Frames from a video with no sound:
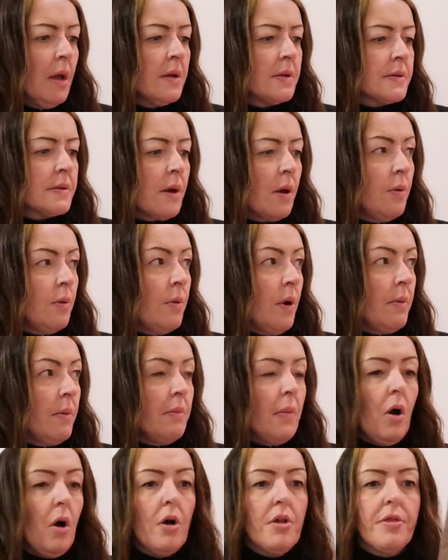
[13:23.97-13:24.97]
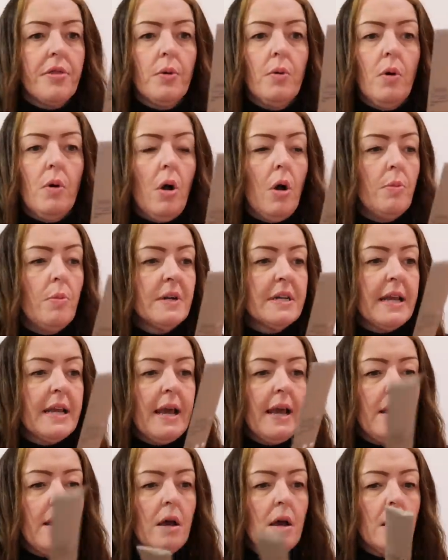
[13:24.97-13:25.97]
So I thought I would
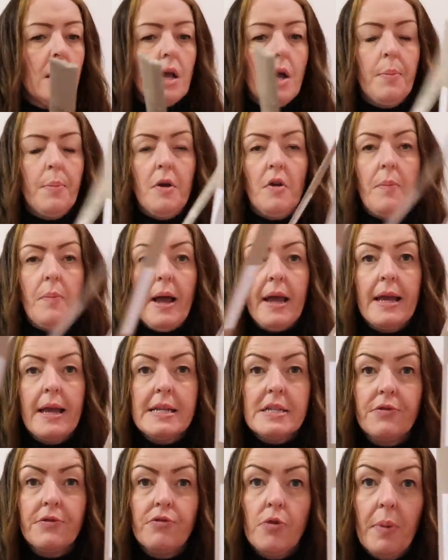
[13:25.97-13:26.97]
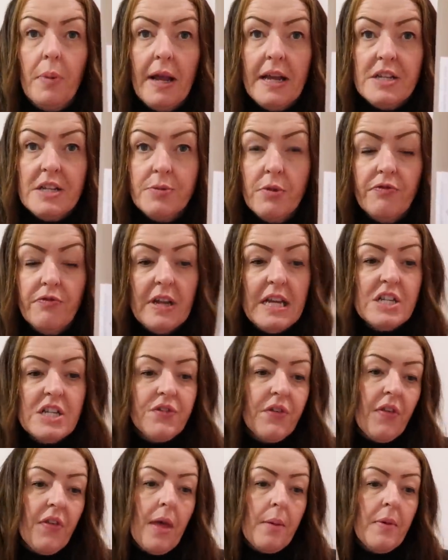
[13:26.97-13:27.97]
get a couple of packets of replacement reeds
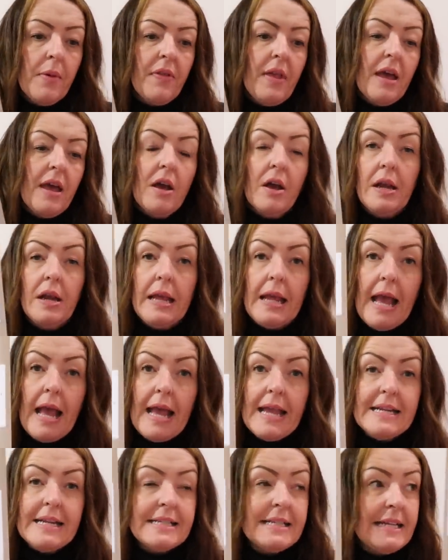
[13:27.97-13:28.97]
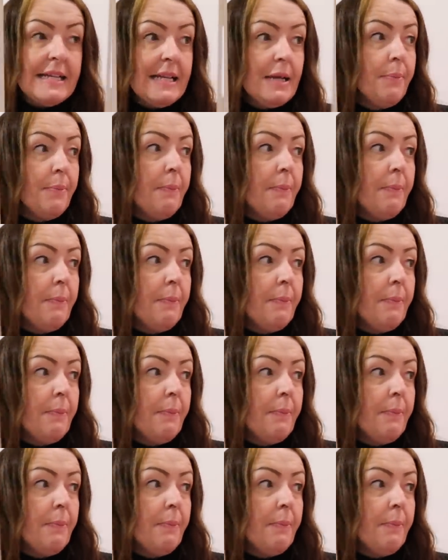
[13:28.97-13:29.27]
for them, and they're only 80